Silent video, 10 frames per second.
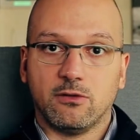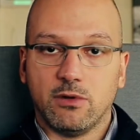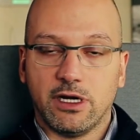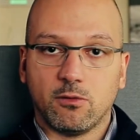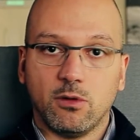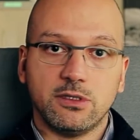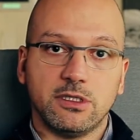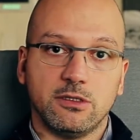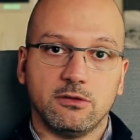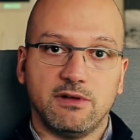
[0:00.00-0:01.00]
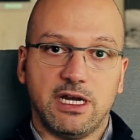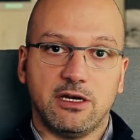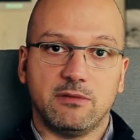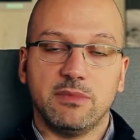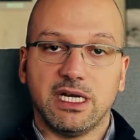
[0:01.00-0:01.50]
when a quantity of
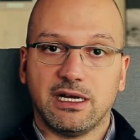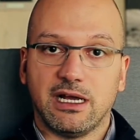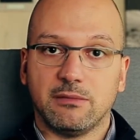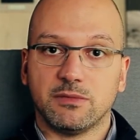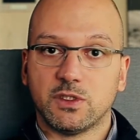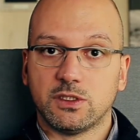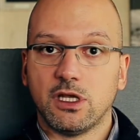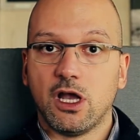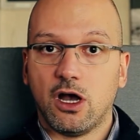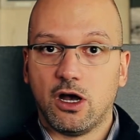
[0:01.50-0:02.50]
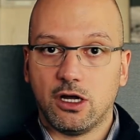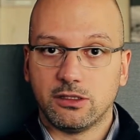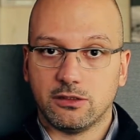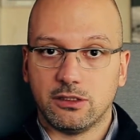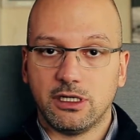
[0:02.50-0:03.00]
air becomes
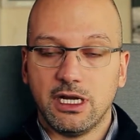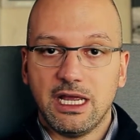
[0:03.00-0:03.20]
hotter,